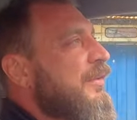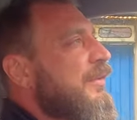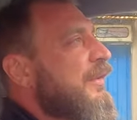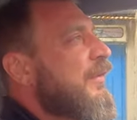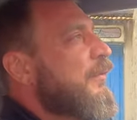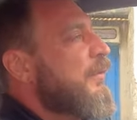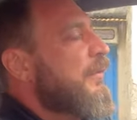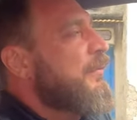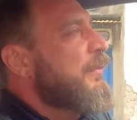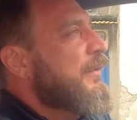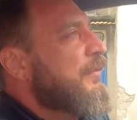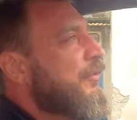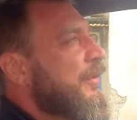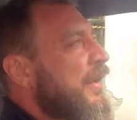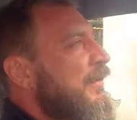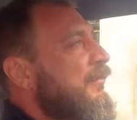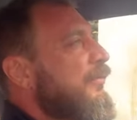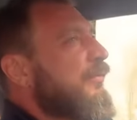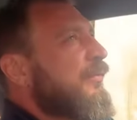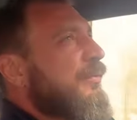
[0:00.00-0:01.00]
Yeah, we've been
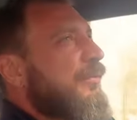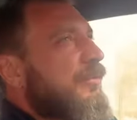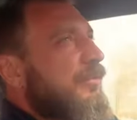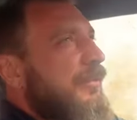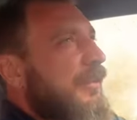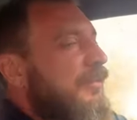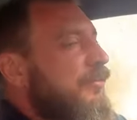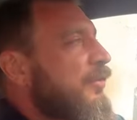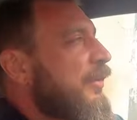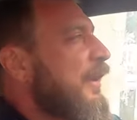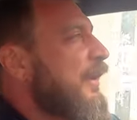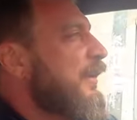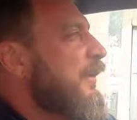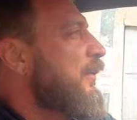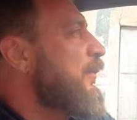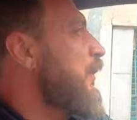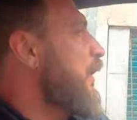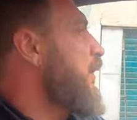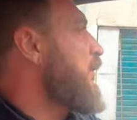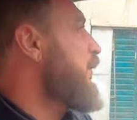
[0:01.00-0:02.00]
driving to try to,
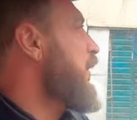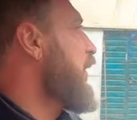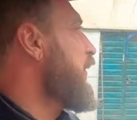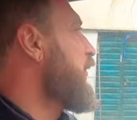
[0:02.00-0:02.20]
I've